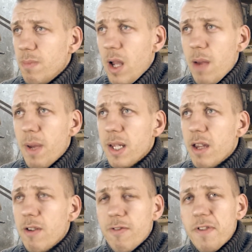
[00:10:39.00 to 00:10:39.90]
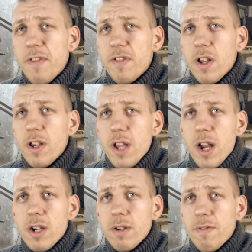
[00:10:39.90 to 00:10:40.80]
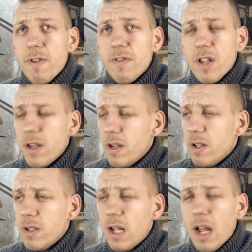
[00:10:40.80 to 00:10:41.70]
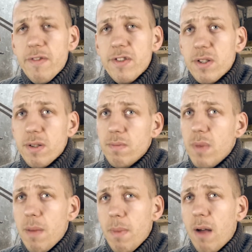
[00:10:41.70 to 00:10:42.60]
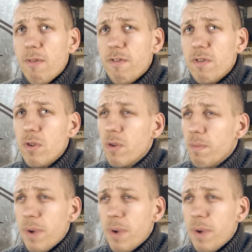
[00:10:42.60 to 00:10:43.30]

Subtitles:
I am making 15 knives a month,